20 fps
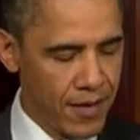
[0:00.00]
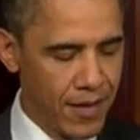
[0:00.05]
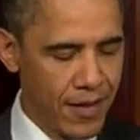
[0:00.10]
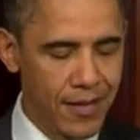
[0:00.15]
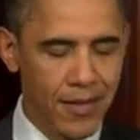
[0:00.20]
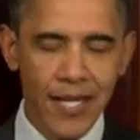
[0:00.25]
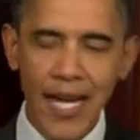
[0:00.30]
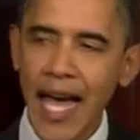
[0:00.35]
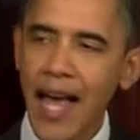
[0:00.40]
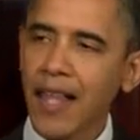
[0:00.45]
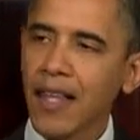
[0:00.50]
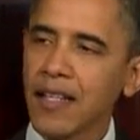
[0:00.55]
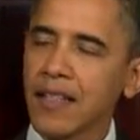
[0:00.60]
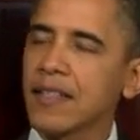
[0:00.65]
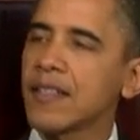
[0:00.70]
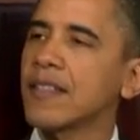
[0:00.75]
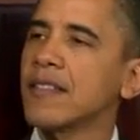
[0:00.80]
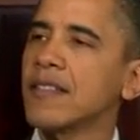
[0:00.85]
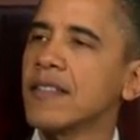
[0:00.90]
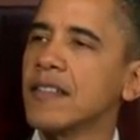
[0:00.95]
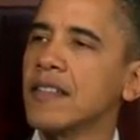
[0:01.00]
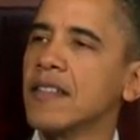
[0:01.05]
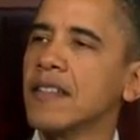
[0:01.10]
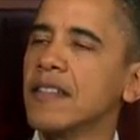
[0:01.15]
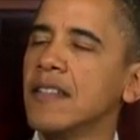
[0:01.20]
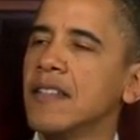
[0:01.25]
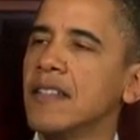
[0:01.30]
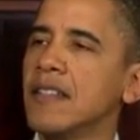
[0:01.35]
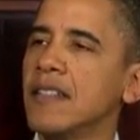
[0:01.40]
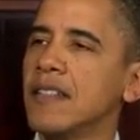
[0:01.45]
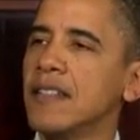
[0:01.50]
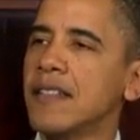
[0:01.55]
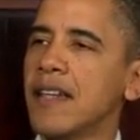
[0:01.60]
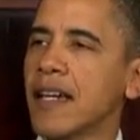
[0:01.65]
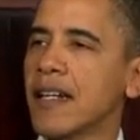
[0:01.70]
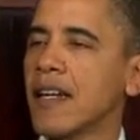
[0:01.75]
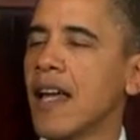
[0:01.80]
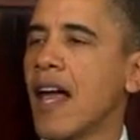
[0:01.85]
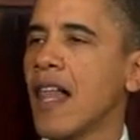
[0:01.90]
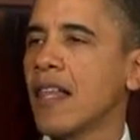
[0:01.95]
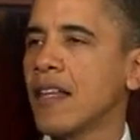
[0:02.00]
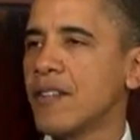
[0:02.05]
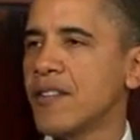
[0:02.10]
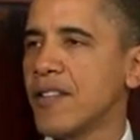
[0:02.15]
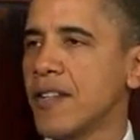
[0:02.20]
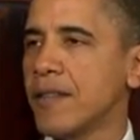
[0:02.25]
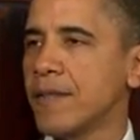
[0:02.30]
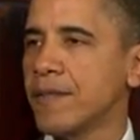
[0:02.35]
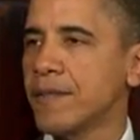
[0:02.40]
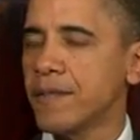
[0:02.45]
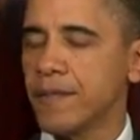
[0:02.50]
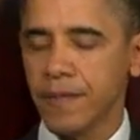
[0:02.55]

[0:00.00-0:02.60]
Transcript: and talent and technology